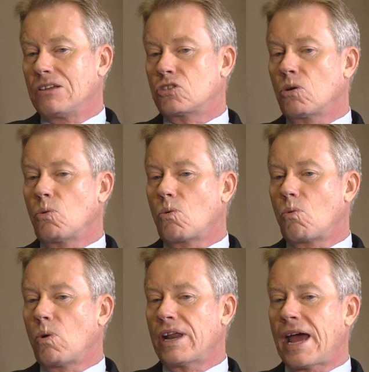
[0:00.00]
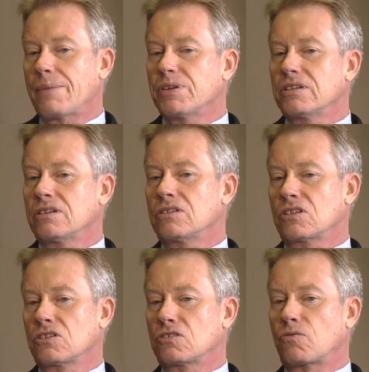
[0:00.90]
So what happened
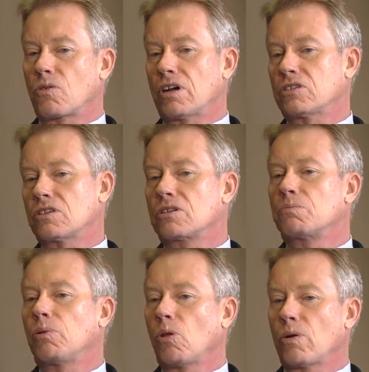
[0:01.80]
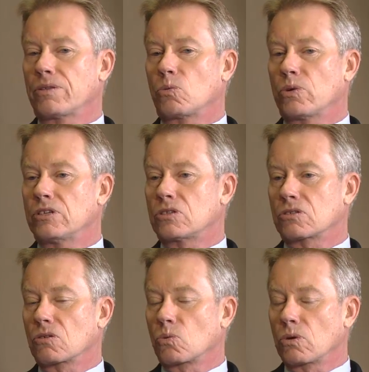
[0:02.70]
is for us to deploy
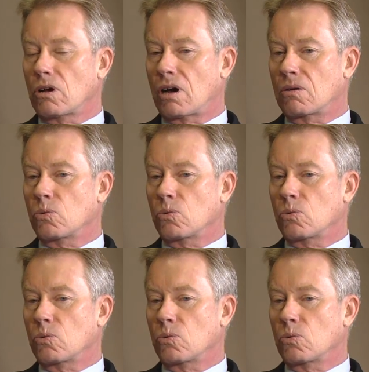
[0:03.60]
our